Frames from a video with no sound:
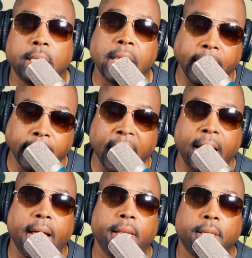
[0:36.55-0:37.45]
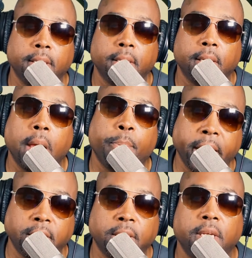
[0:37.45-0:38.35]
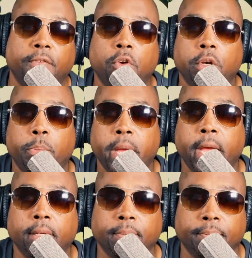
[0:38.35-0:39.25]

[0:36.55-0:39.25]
Thank God and pat yourself on the back.